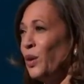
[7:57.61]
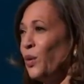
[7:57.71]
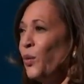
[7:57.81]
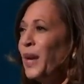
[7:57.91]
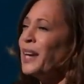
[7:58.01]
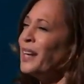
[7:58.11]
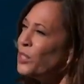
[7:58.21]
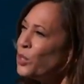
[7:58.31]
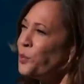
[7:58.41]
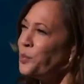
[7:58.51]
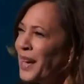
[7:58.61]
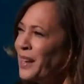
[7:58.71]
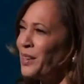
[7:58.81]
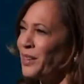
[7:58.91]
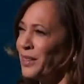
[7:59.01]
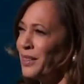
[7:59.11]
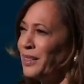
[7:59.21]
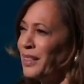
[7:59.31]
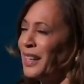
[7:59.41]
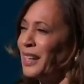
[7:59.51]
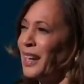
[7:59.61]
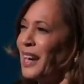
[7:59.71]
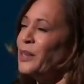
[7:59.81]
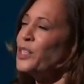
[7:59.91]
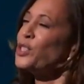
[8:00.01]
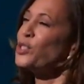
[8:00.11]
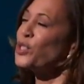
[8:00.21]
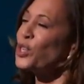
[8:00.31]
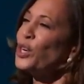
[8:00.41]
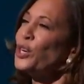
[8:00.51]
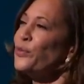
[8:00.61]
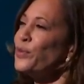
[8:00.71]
We can do better and deserve